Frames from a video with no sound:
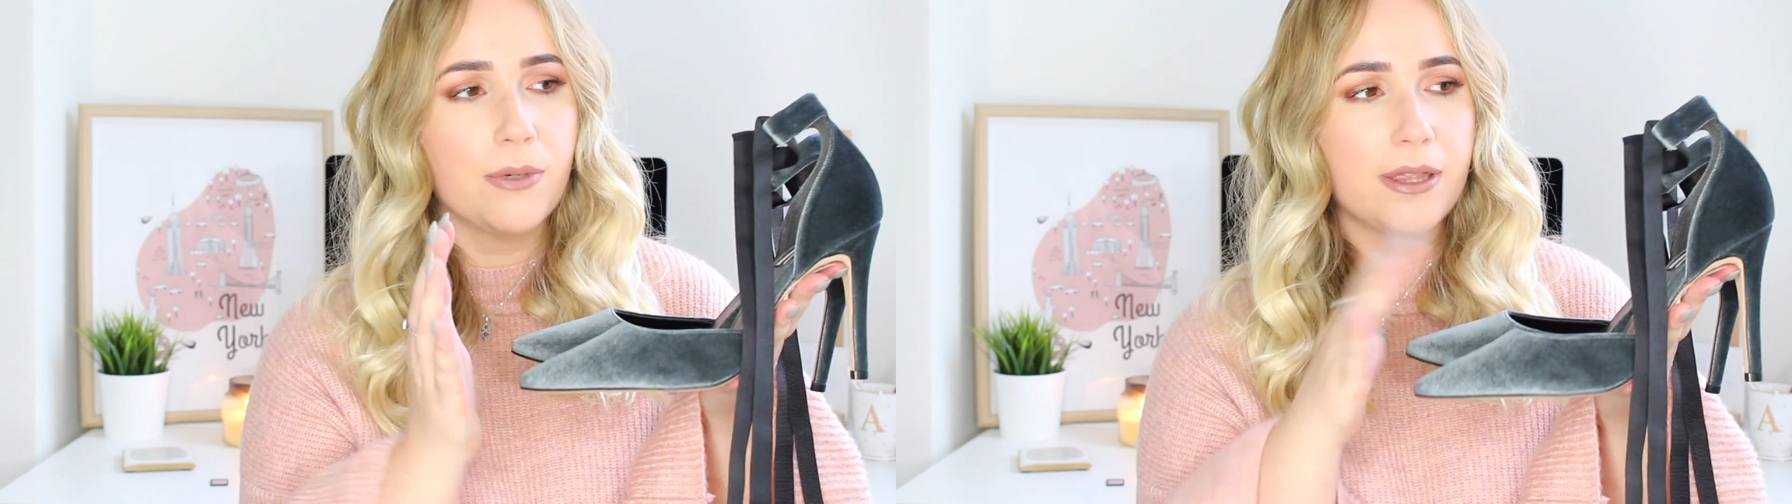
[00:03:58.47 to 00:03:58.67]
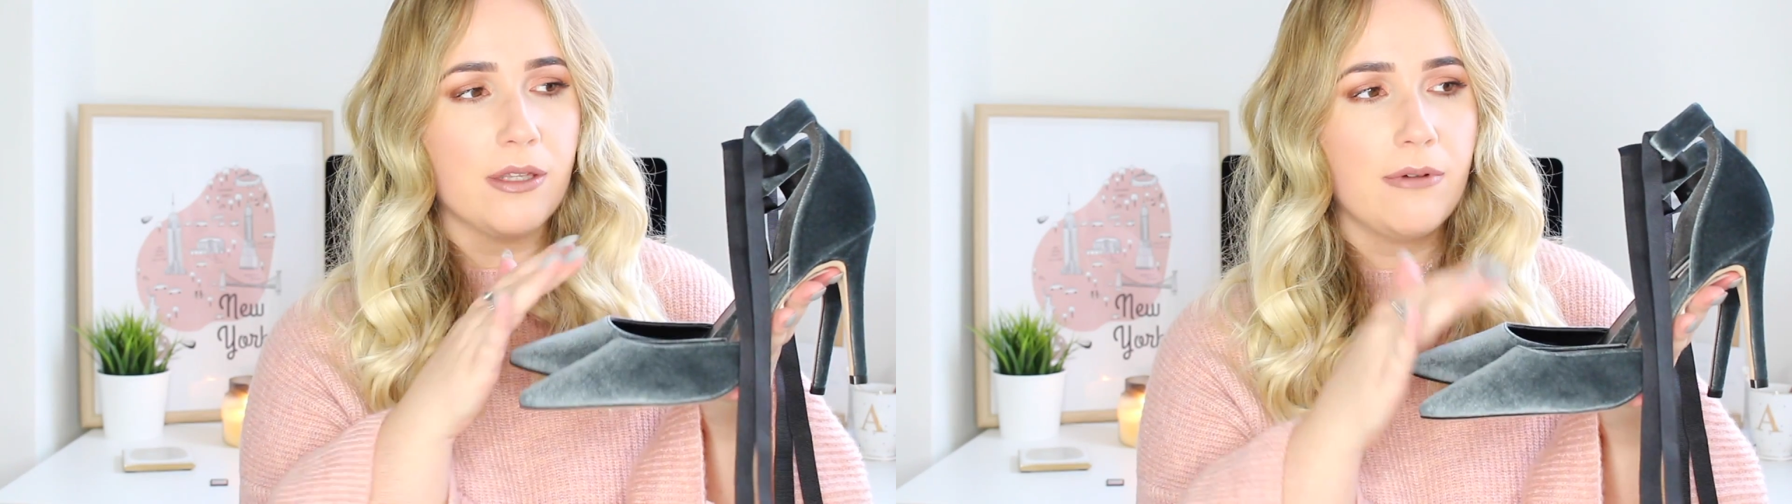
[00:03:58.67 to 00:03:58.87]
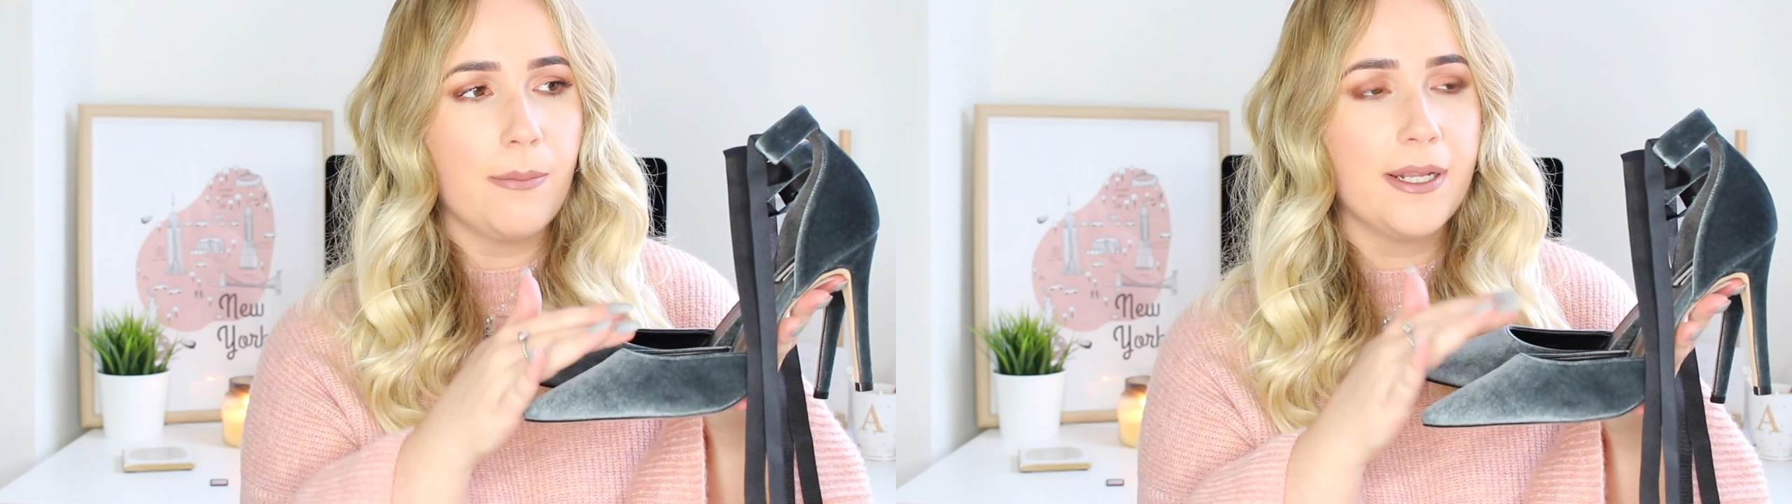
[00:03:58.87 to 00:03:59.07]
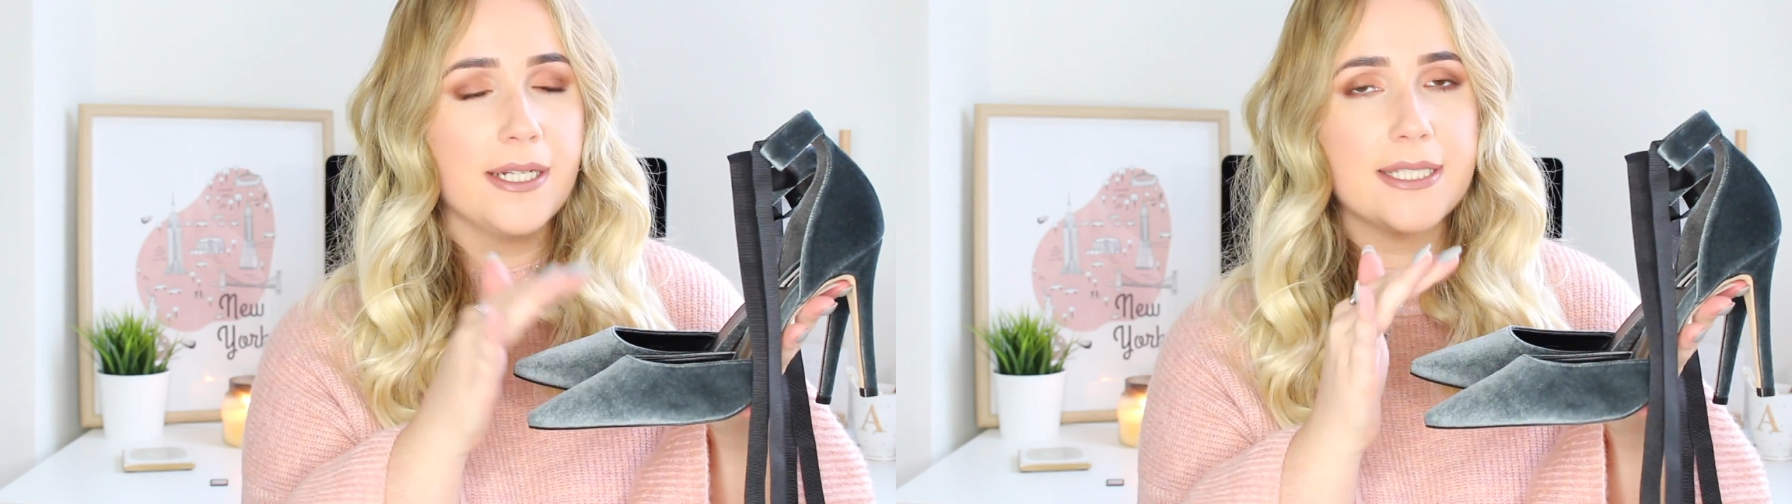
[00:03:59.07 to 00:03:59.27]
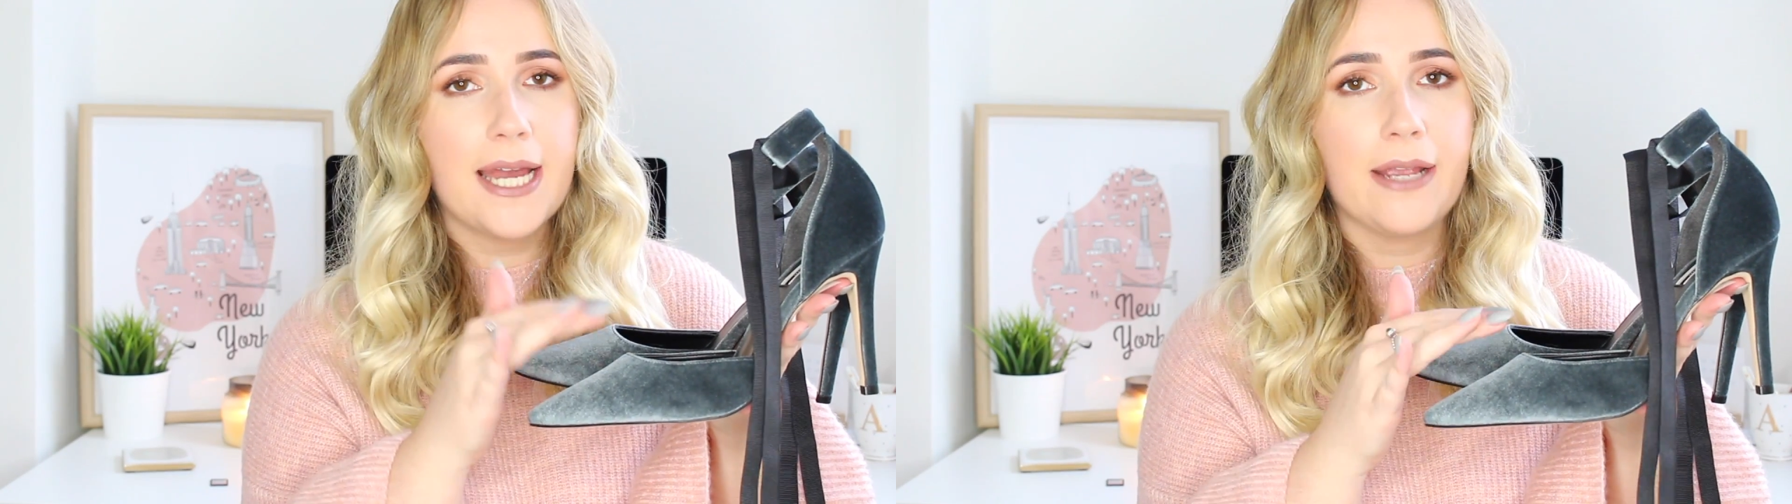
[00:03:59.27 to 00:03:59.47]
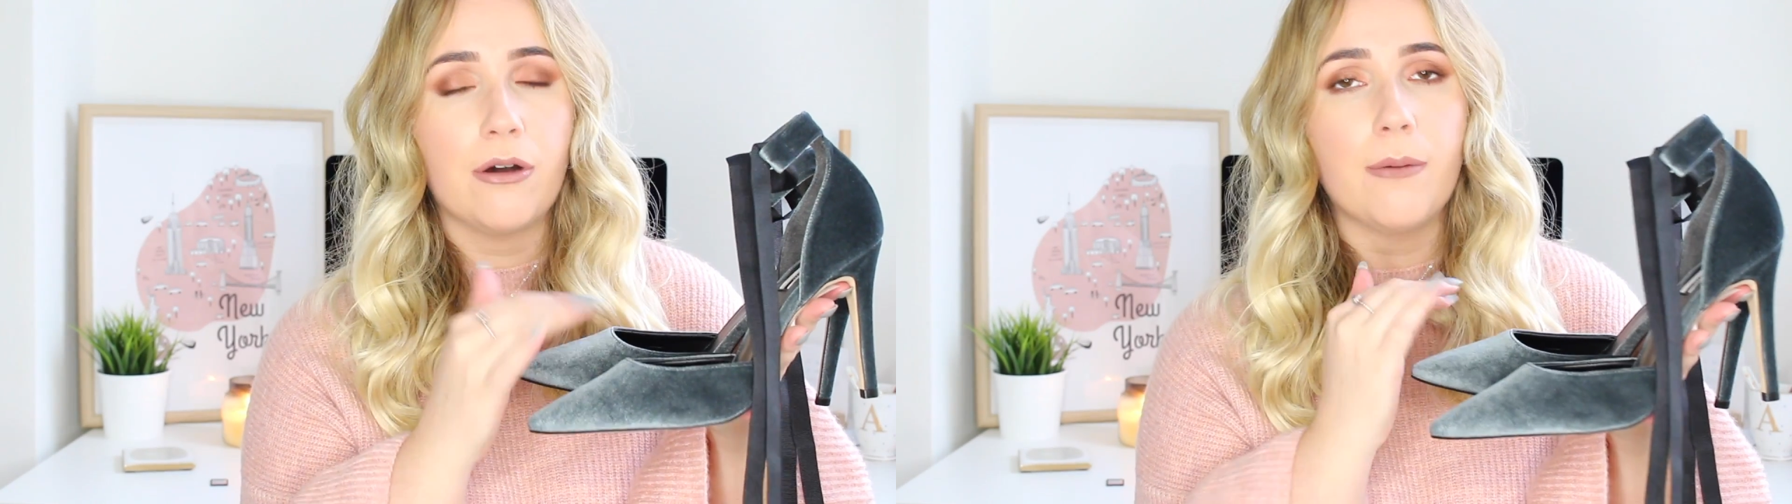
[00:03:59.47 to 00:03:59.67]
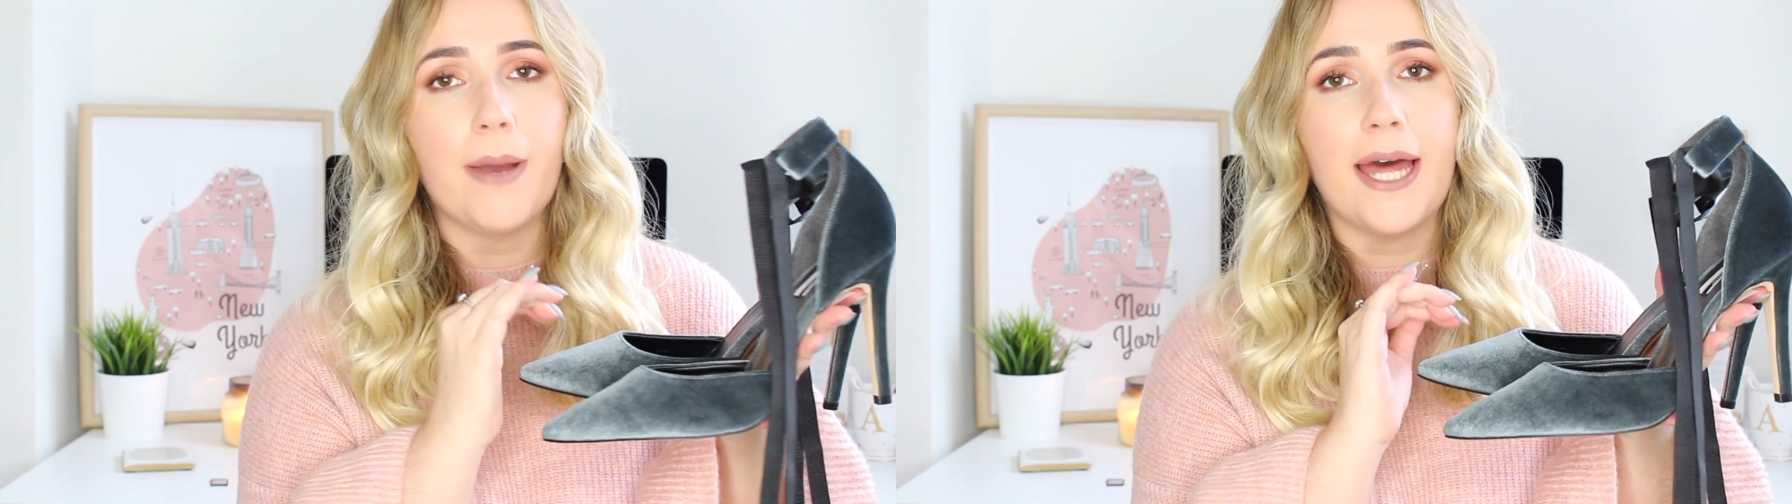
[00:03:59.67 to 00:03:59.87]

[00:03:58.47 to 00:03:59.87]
with the ribbon tie up,